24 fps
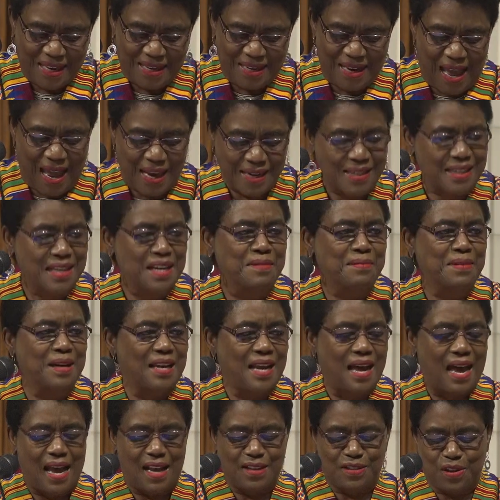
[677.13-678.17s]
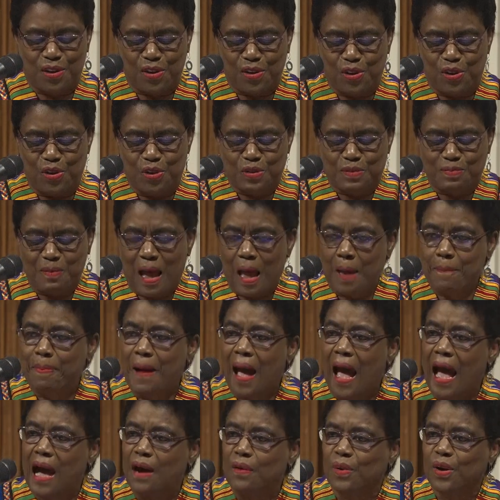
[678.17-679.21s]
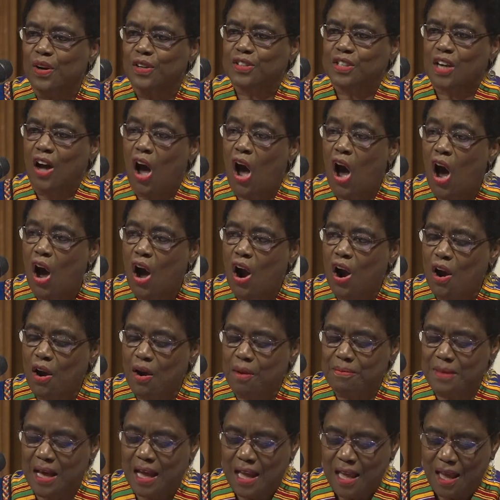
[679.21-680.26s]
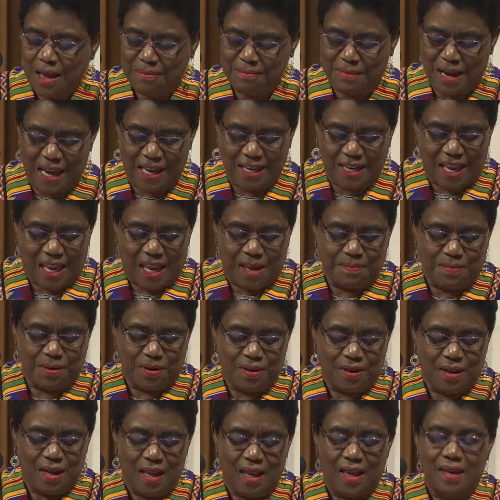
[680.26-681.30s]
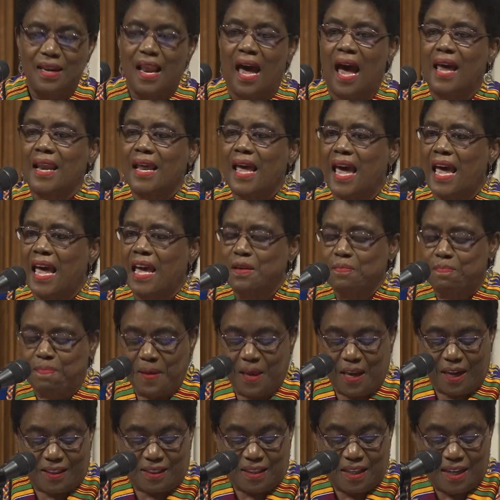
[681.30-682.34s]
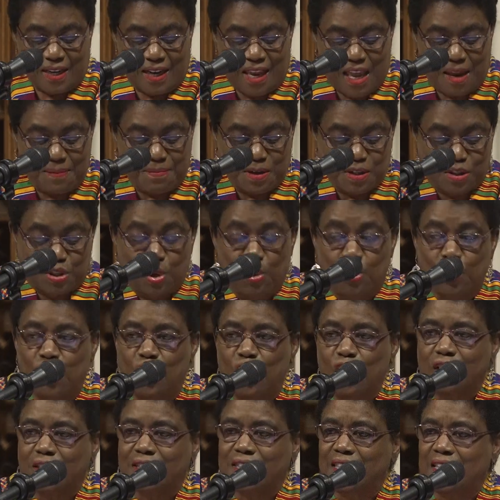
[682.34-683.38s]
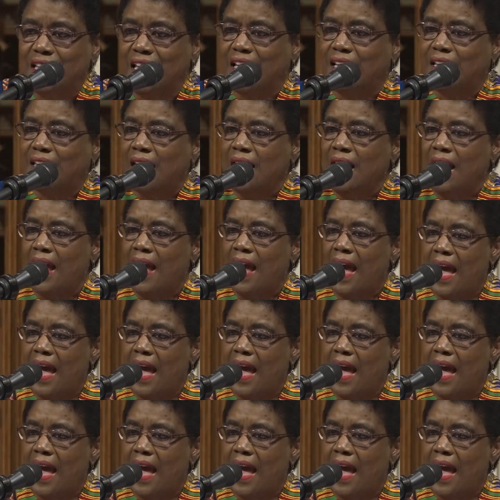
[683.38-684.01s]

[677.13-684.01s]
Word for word: not demonize or use my power to harm my neighbor, not handpick the neighbors who look, think,